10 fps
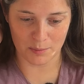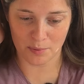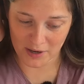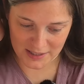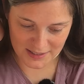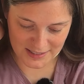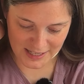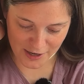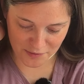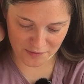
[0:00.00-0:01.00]
to print
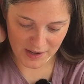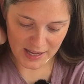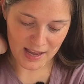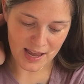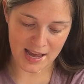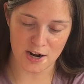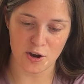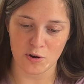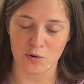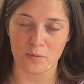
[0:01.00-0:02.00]
stuff at
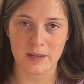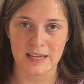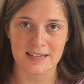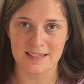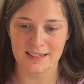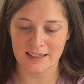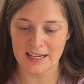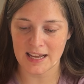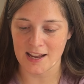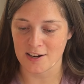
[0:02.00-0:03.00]
home
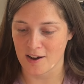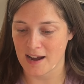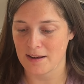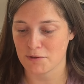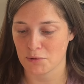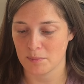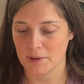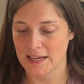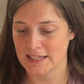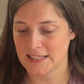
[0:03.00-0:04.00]
easily and not have to
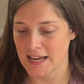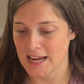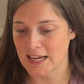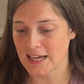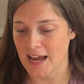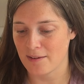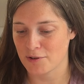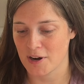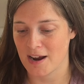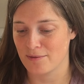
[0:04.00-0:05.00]
replace ink
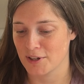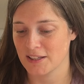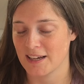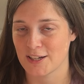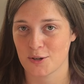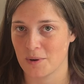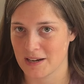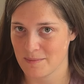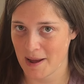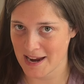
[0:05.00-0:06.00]
after every like
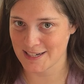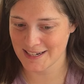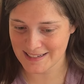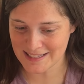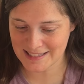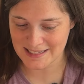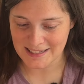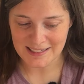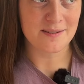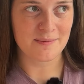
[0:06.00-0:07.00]
20 pages.
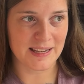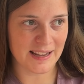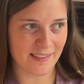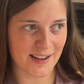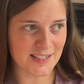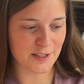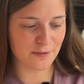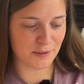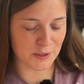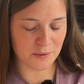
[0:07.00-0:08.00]
But yeah, that's a
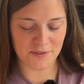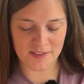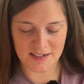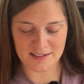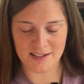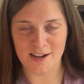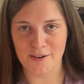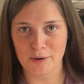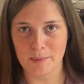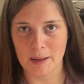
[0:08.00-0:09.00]
few of the things I got
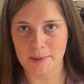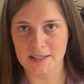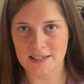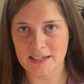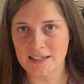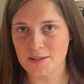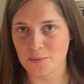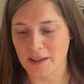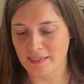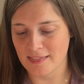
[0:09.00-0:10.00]
for my business
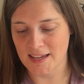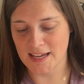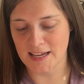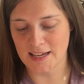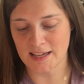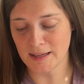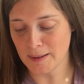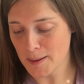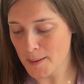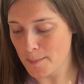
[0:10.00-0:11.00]
with the
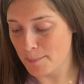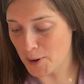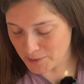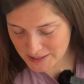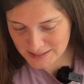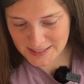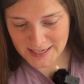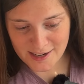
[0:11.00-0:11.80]
bonus that I